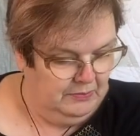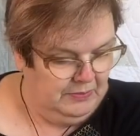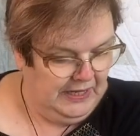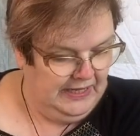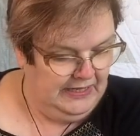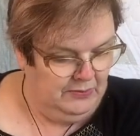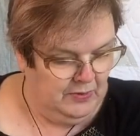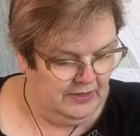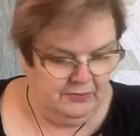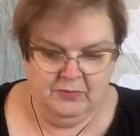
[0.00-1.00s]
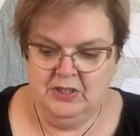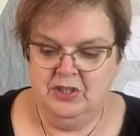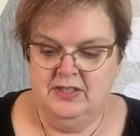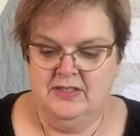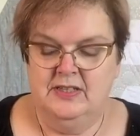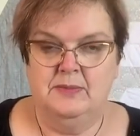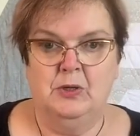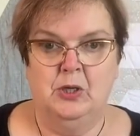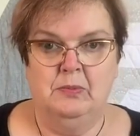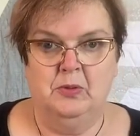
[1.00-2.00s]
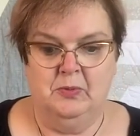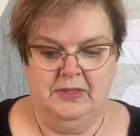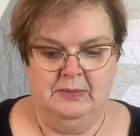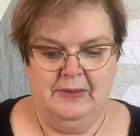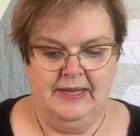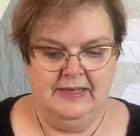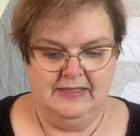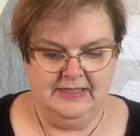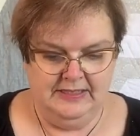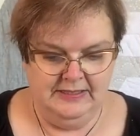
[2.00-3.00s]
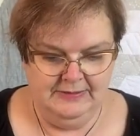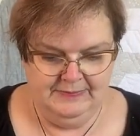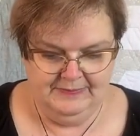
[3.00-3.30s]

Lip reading: P1, which is this purple with the pinks in.